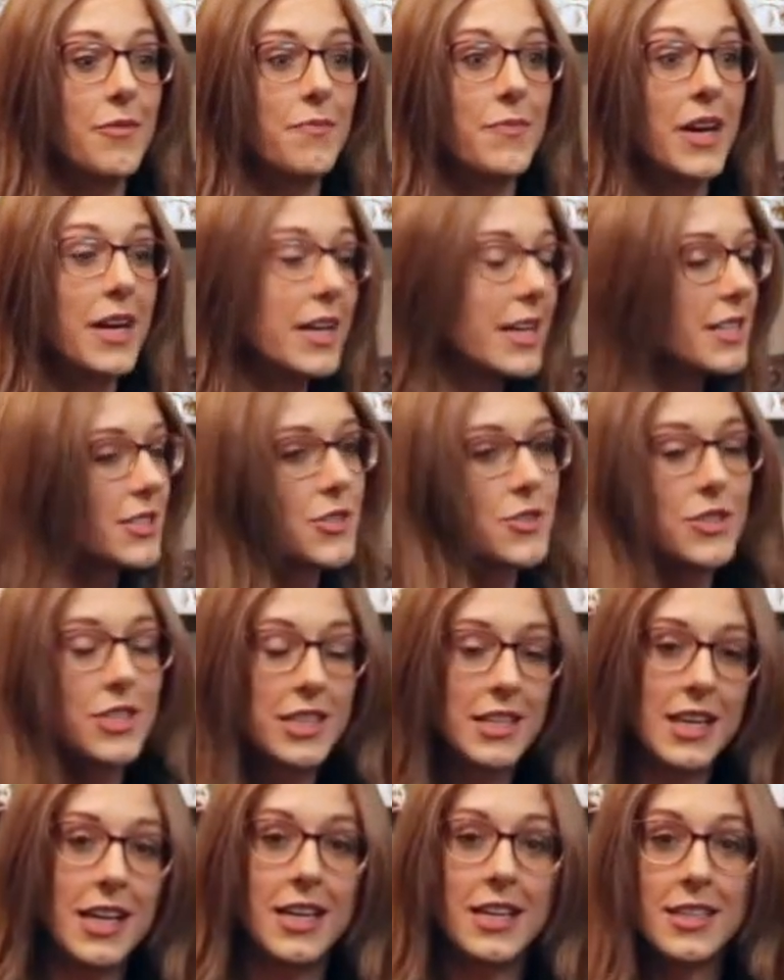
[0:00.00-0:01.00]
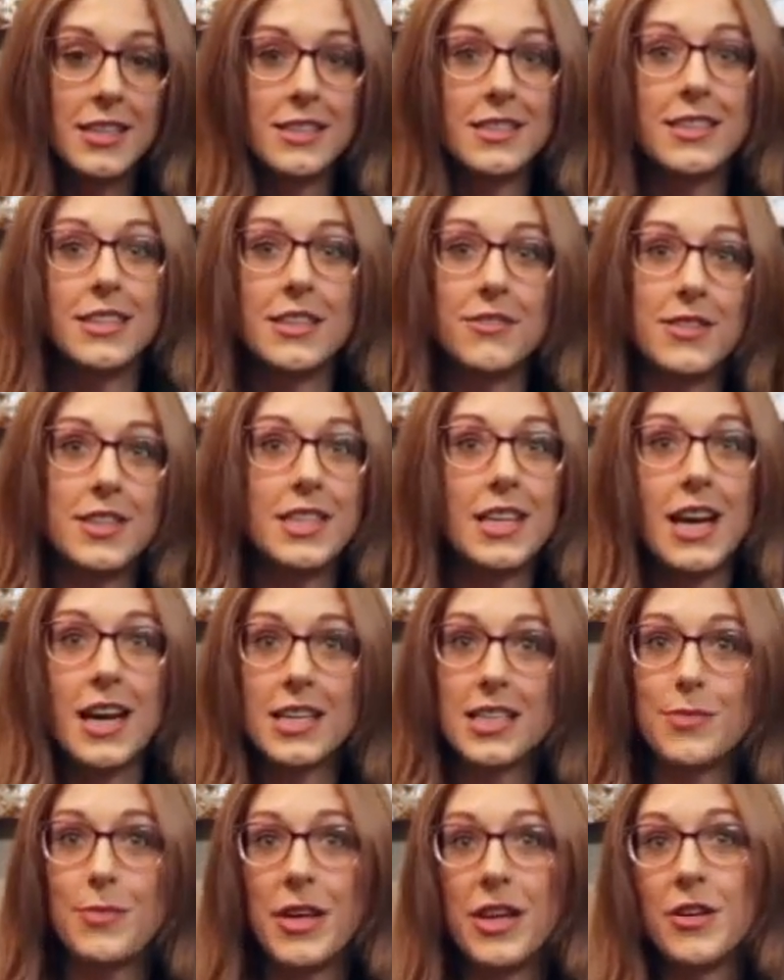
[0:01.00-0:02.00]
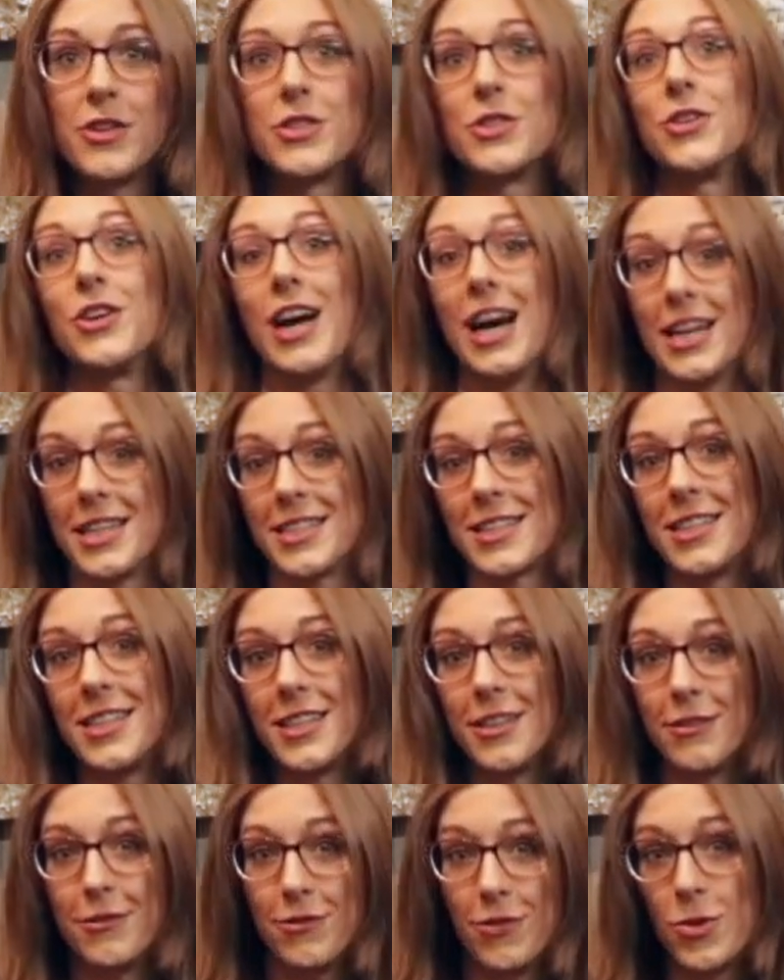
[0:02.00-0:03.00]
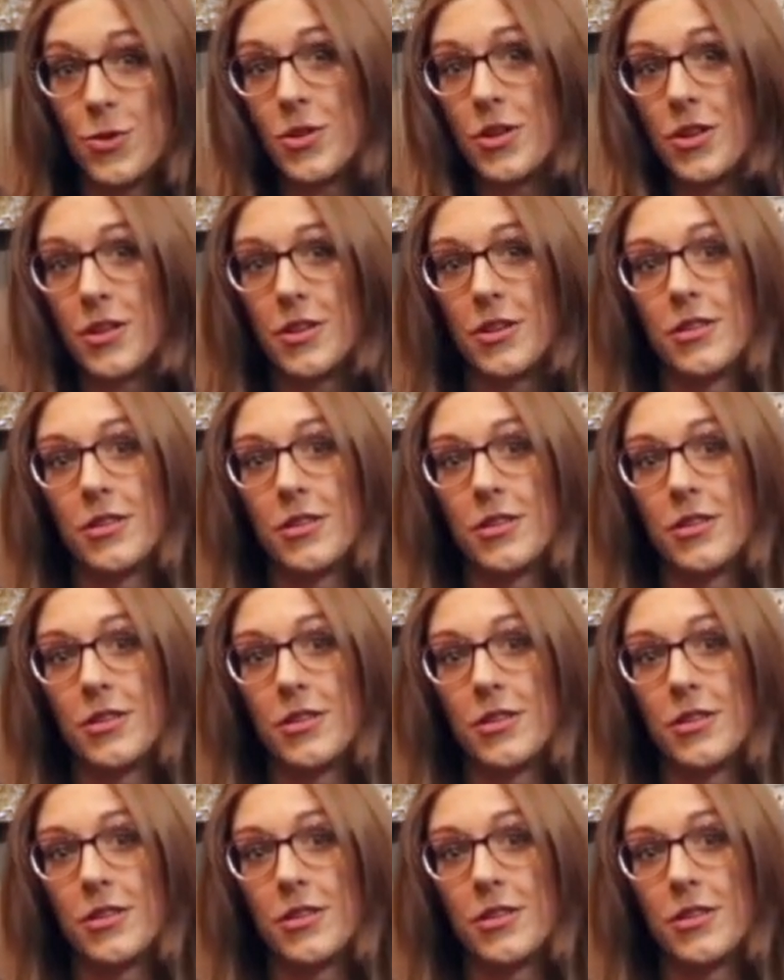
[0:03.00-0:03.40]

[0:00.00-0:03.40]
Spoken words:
My answer to that is, if the taxpayers are asking for